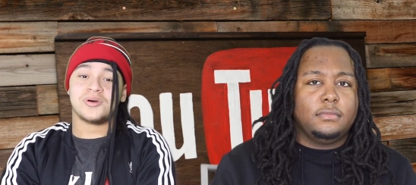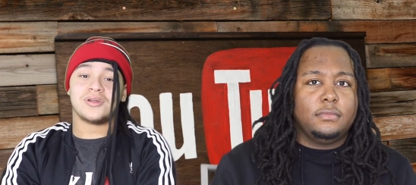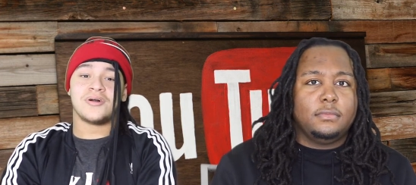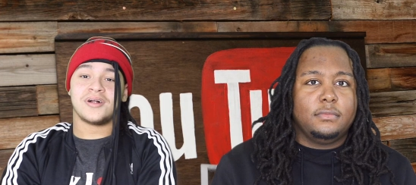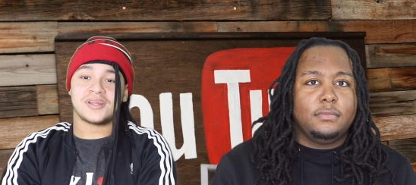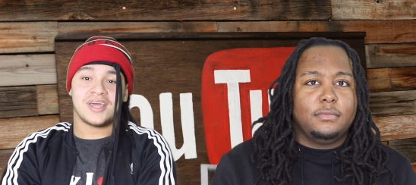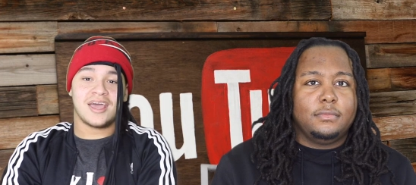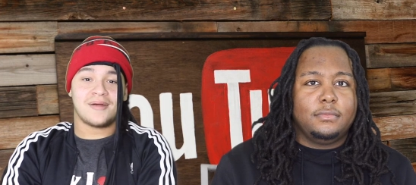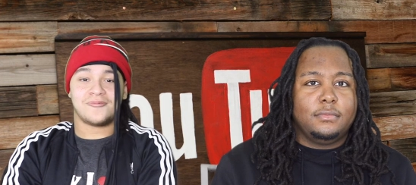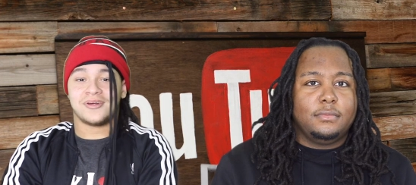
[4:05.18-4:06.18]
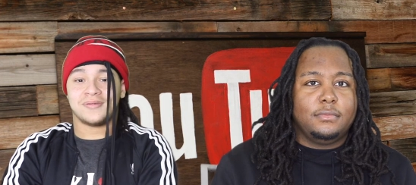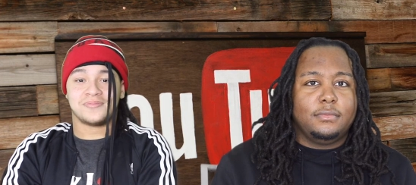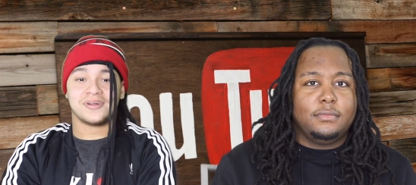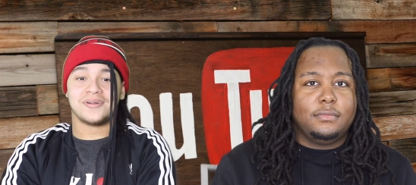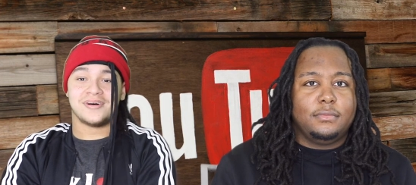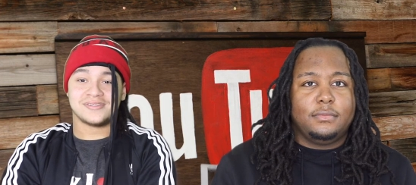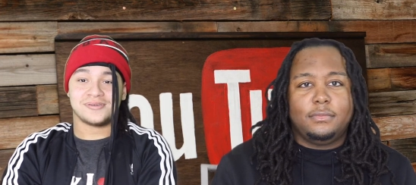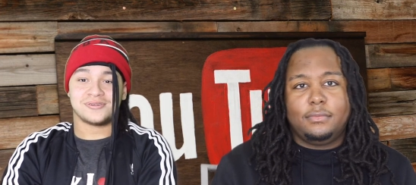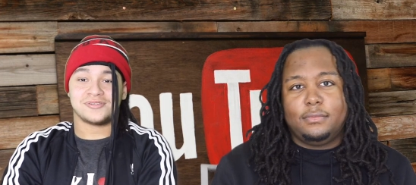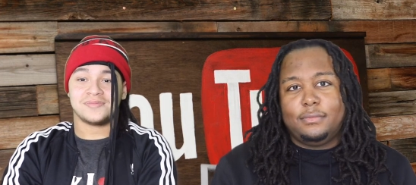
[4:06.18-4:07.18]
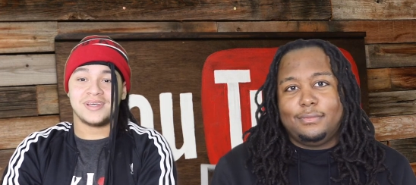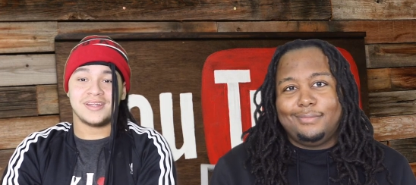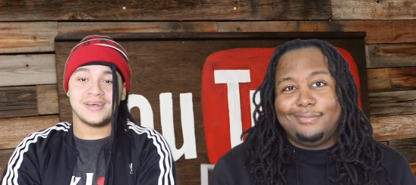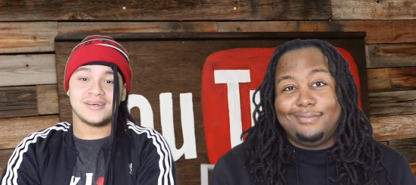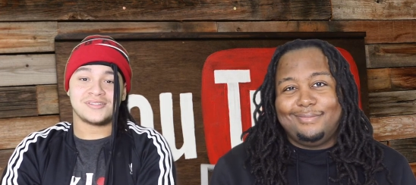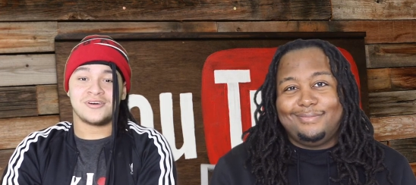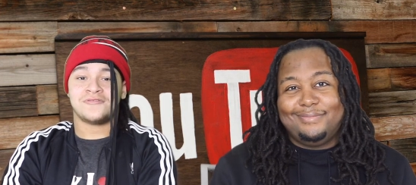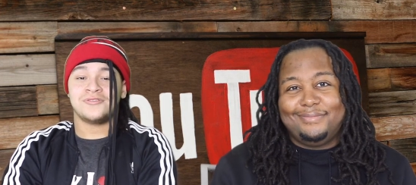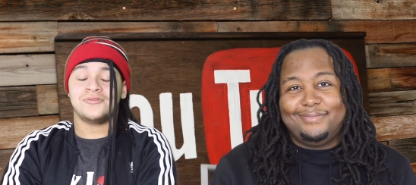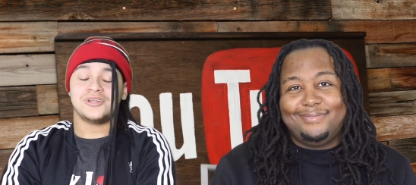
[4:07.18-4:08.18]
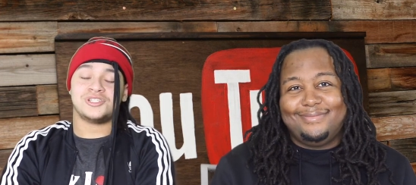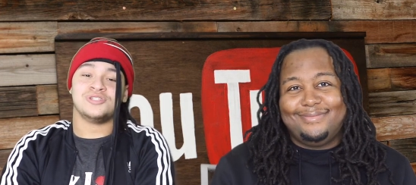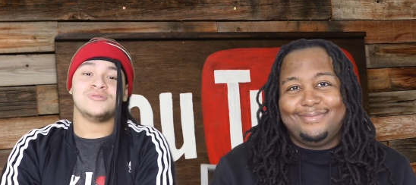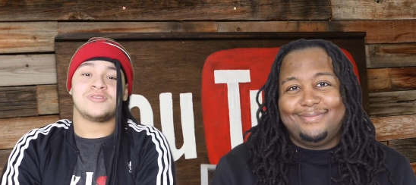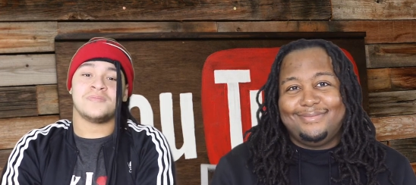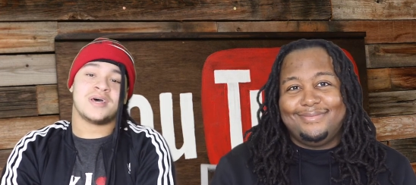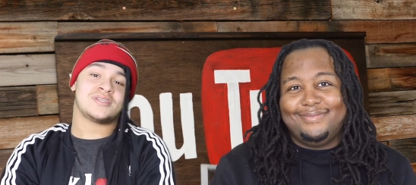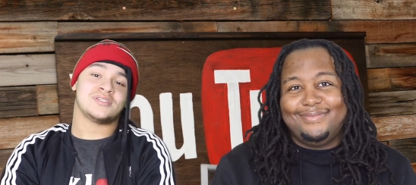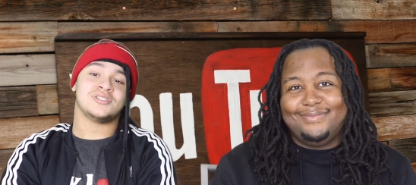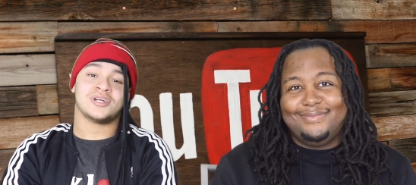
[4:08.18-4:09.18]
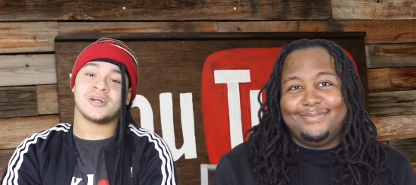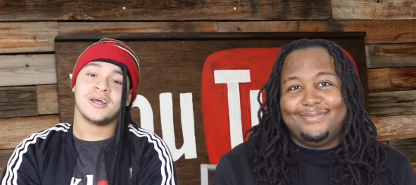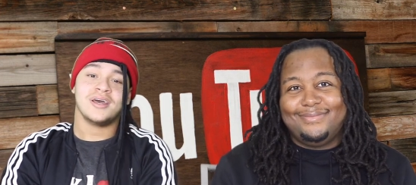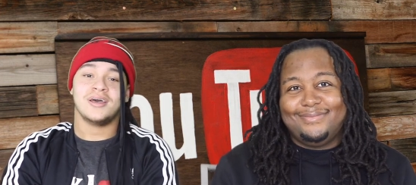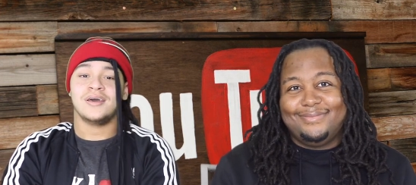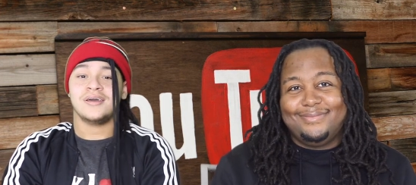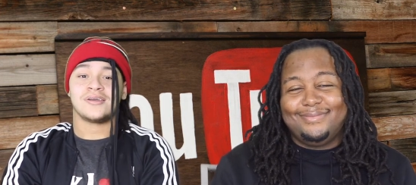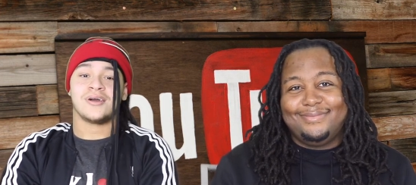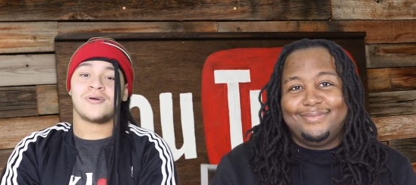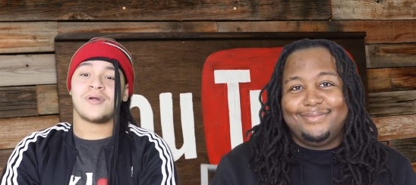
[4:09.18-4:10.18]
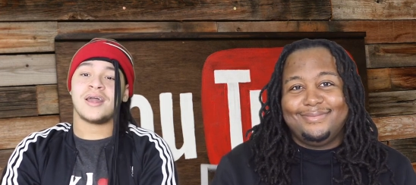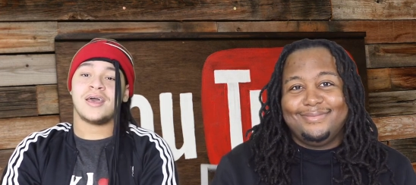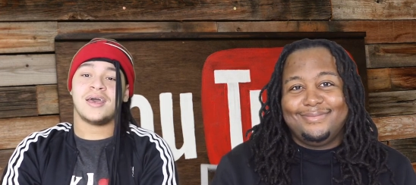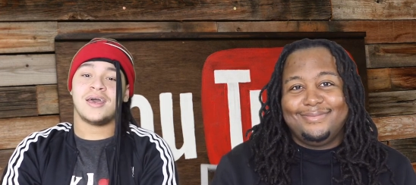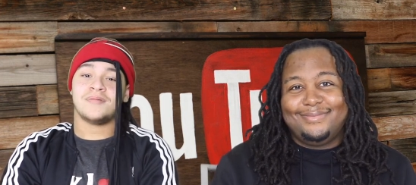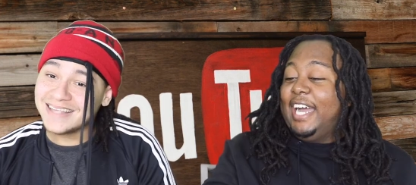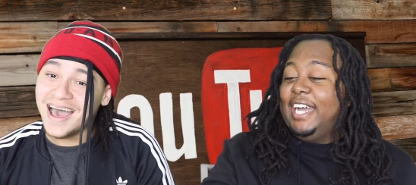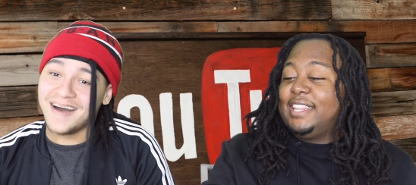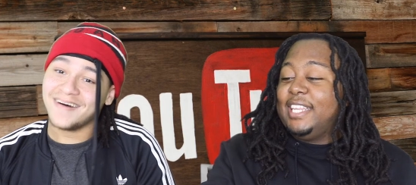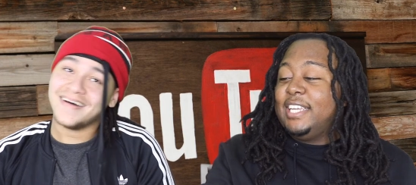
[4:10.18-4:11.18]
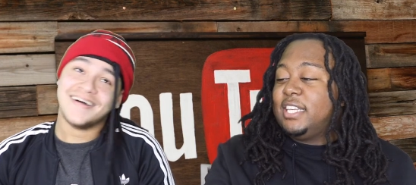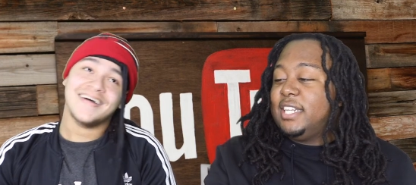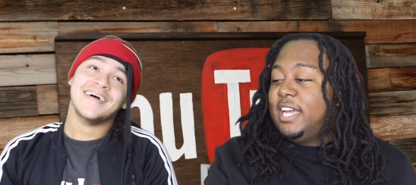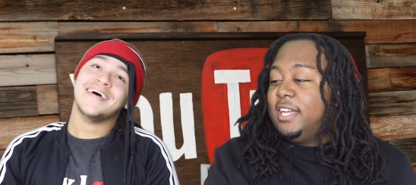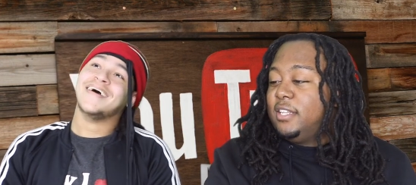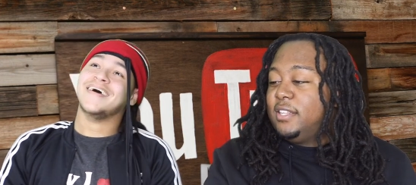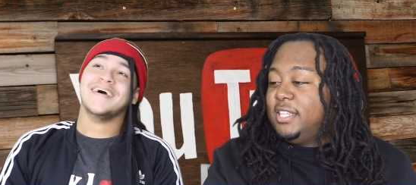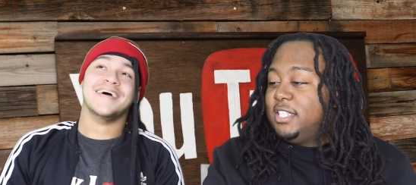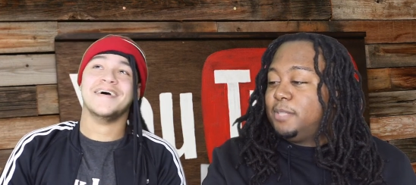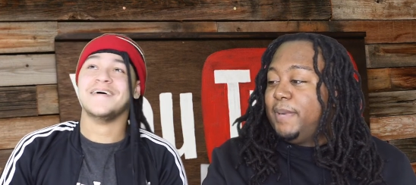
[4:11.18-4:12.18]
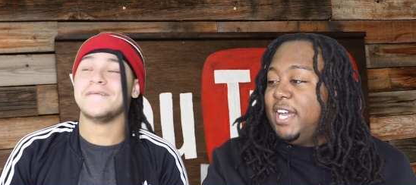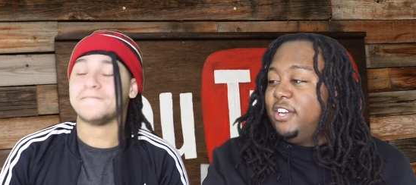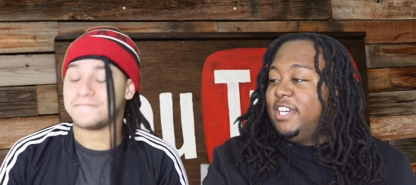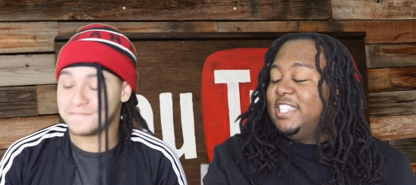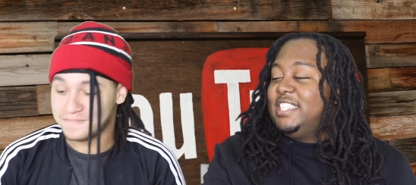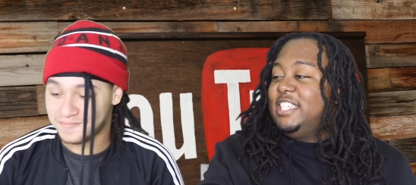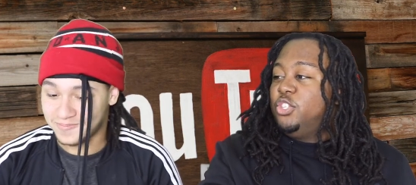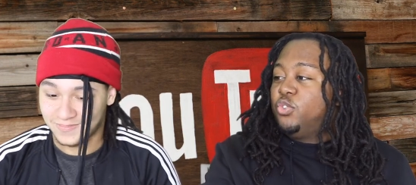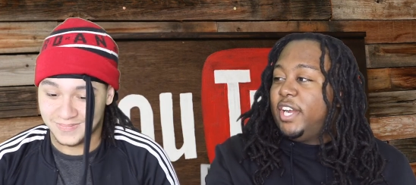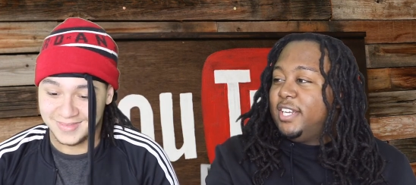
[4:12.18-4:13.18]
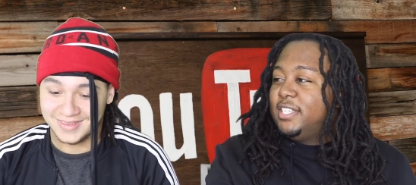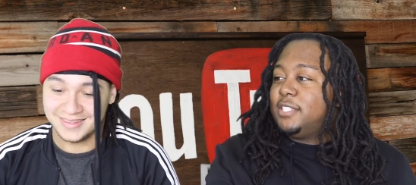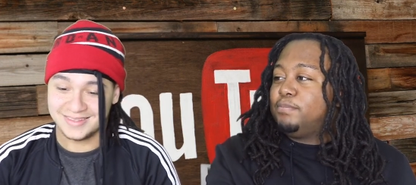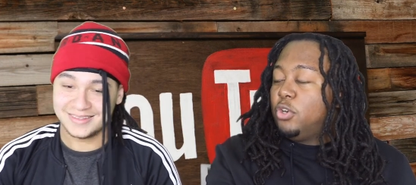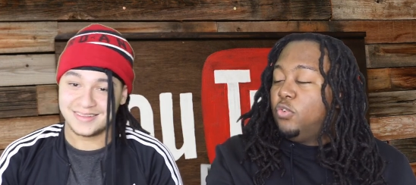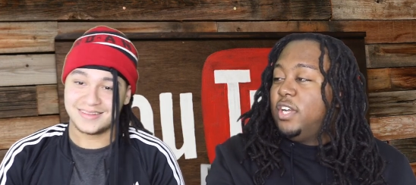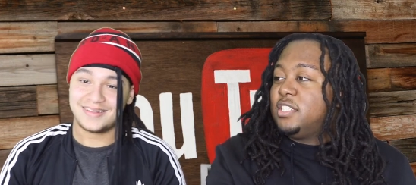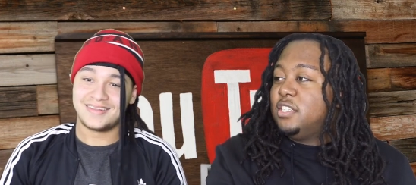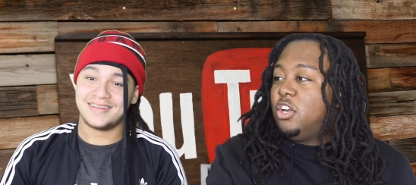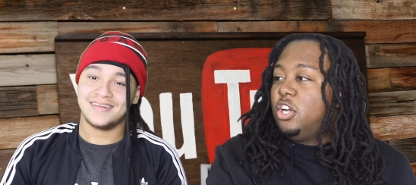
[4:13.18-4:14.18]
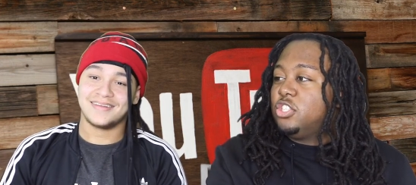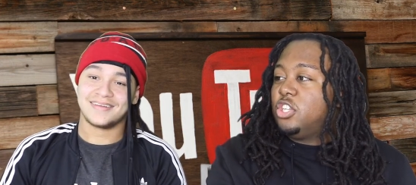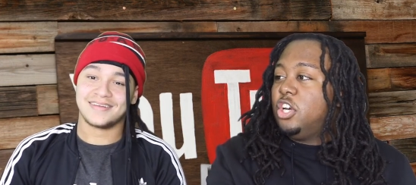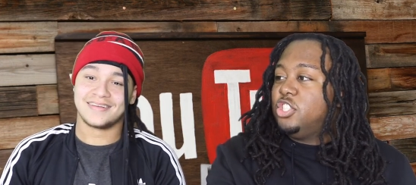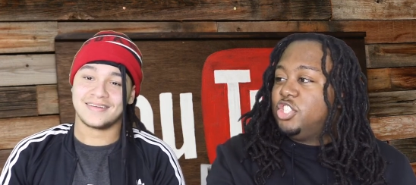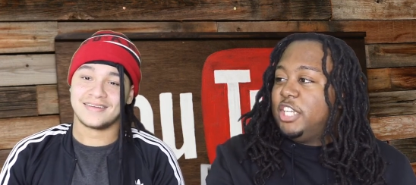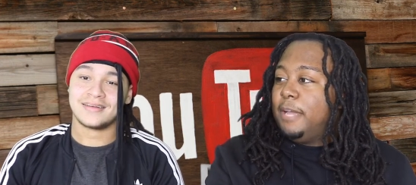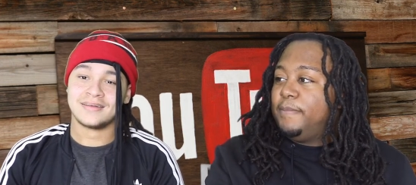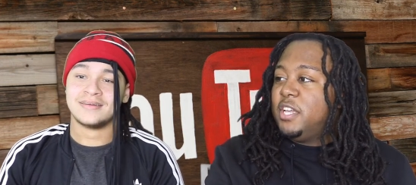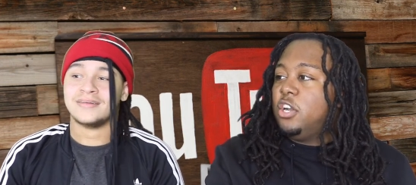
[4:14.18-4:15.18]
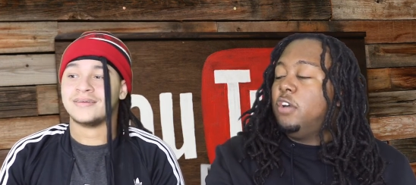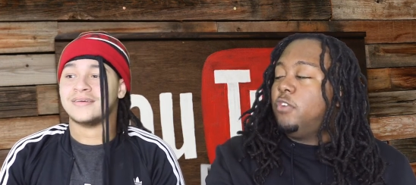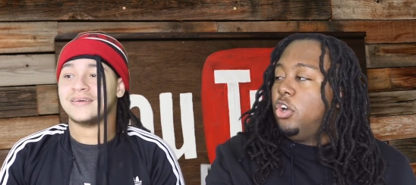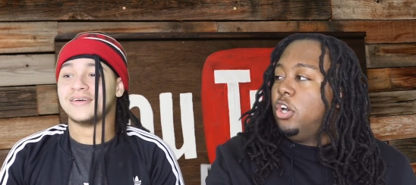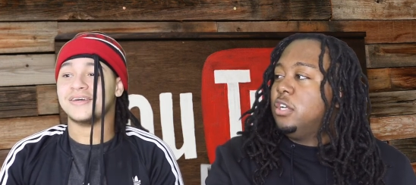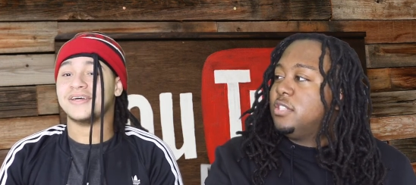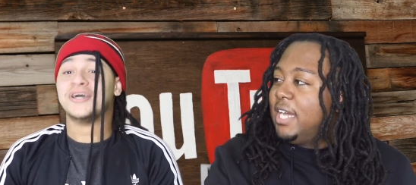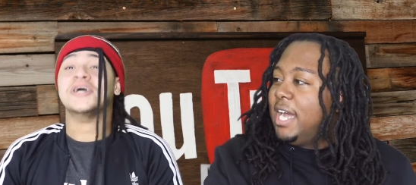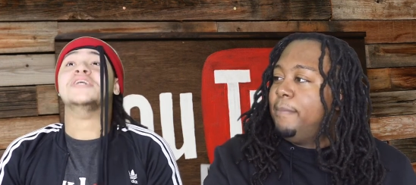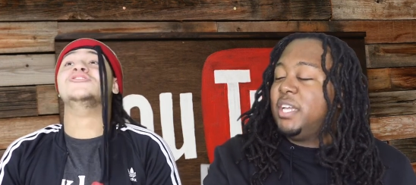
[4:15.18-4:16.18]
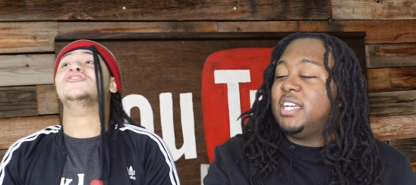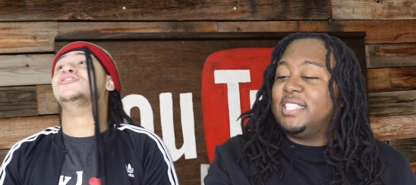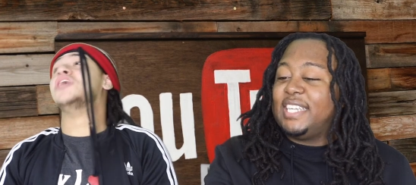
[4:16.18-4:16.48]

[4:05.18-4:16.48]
Speaker 1: put it on camera and put it on social media. So if you want to shoot the messenger, go right ahead. I Ow.
Speaker 2: think that the Spider is the greatest pro wrestling all stars champion of all time because